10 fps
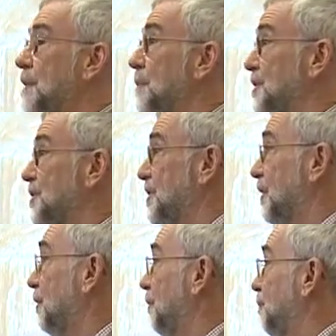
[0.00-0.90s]
but
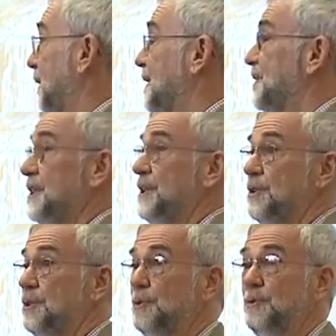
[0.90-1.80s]
still plenty
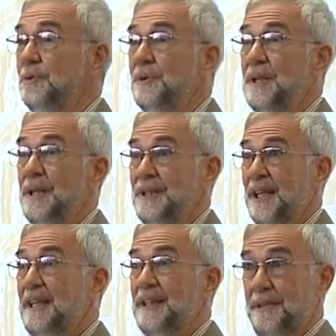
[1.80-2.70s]
to
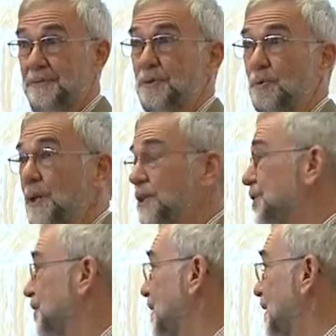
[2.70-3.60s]
take, if you
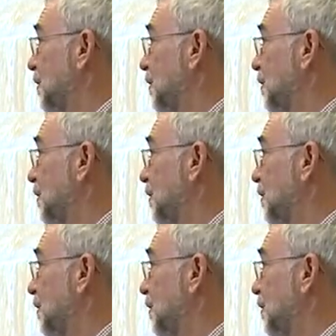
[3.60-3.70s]
wish,